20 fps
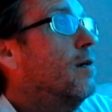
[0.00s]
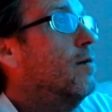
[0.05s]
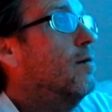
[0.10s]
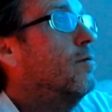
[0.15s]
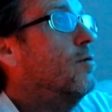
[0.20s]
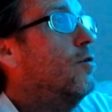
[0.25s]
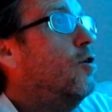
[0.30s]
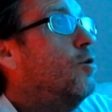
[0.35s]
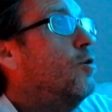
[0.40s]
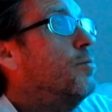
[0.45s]

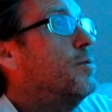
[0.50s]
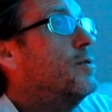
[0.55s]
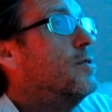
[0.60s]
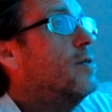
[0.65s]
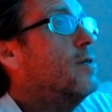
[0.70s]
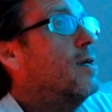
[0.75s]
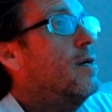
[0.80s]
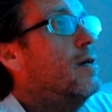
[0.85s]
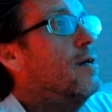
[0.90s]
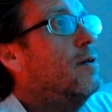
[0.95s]
We'll open
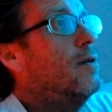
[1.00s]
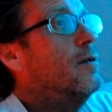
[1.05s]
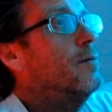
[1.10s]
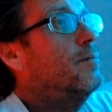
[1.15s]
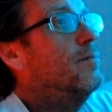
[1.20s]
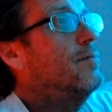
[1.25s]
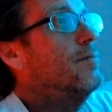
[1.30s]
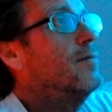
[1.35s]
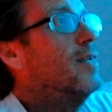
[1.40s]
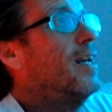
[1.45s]

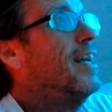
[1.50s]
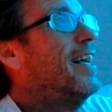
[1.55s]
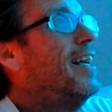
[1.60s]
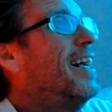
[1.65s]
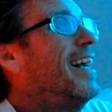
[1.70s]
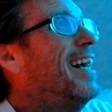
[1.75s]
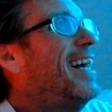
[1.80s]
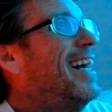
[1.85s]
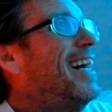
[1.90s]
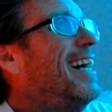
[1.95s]
some.
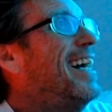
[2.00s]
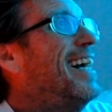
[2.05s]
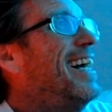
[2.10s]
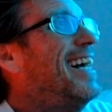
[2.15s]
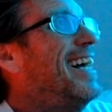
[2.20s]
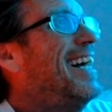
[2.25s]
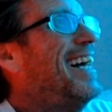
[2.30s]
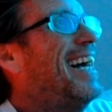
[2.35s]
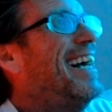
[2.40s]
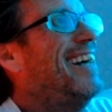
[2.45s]
I
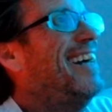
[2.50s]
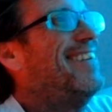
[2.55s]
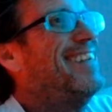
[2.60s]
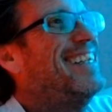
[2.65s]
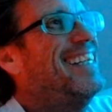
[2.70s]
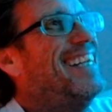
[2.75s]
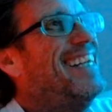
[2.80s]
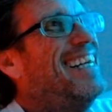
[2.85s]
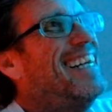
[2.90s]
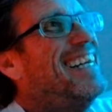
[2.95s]

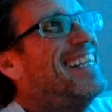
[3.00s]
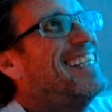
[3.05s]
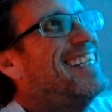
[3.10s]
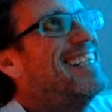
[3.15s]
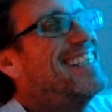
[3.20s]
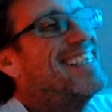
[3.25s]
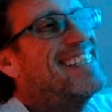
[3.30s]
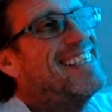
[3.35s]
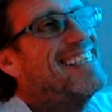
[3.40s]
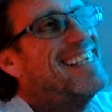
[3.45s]
mean, this
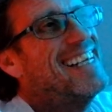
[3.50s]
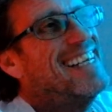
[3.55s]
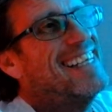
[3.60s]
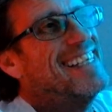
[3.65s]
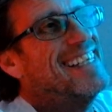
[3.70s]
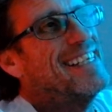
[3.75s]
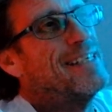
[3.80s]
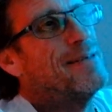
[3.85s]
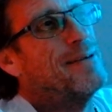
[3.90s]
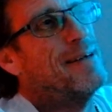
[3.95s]
is
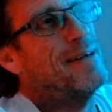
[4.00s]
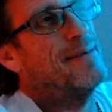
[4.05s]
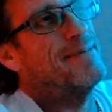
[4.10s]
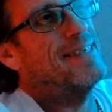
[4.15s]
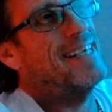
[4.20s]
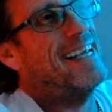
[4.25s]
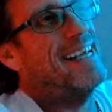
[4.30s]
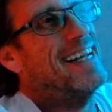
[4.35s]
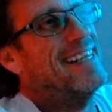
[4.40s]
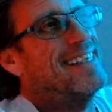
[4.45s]
what I'm
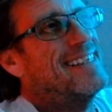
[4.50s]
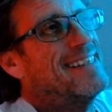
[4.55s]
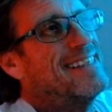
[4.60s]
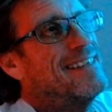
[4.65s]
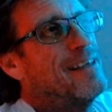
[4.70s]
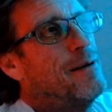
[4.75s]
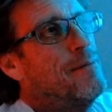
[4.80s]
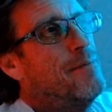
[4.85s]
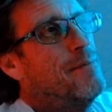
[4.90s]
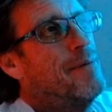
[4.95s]
saying. This is
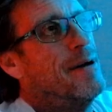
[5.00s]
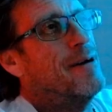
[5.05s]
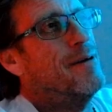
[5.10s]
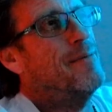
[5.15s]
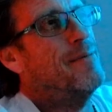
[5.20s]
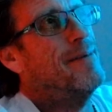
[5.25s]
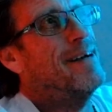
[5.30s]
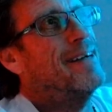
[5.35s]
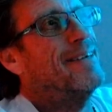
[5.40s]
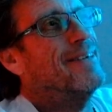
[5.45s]
a bare
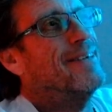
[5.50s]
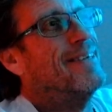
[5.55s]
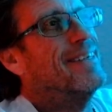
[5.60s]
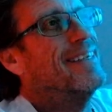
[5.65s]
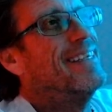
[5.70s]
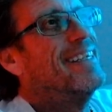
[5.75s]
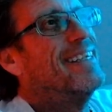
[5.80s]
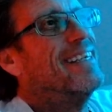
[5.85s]
metal